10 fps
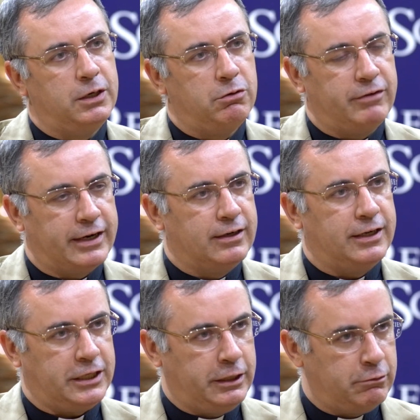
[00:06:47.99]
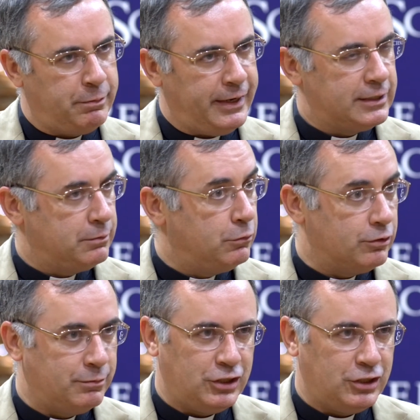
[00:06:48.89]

we recognize that human beings are more than